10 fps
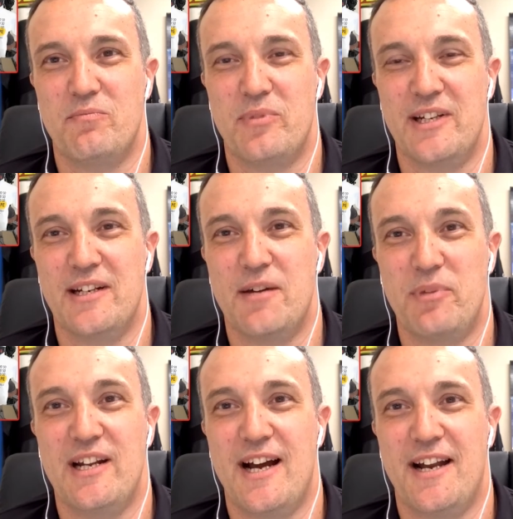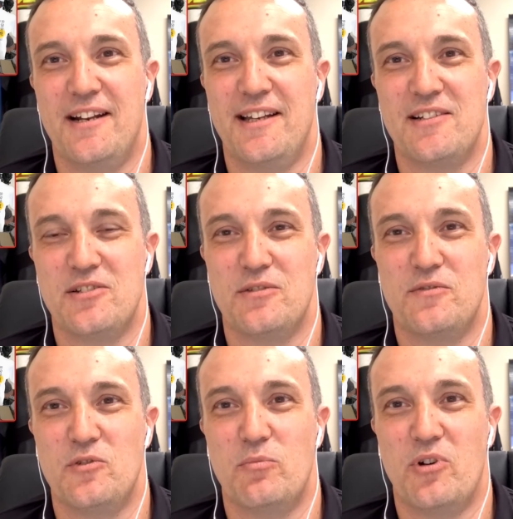been a bit harder to get to the
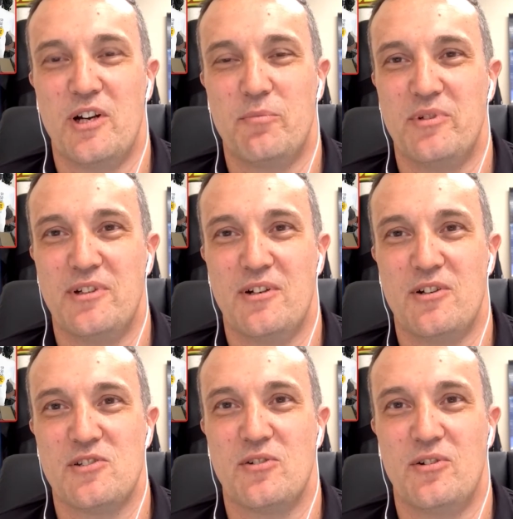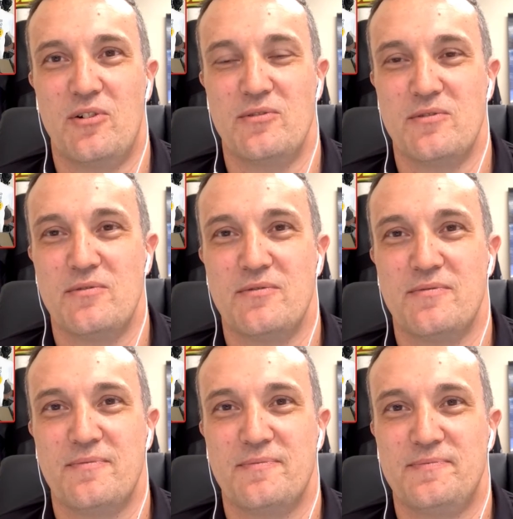fuel bike, but a lot's gone
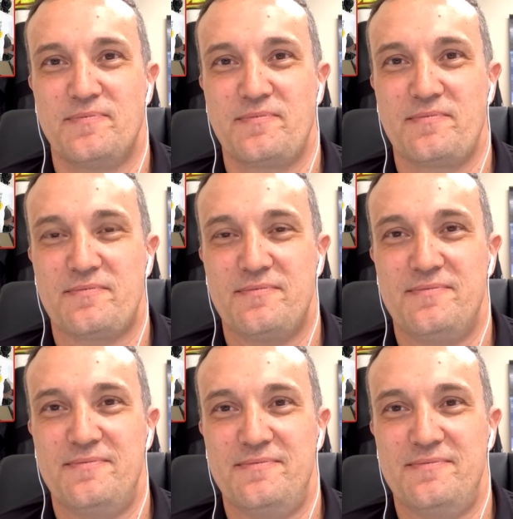on.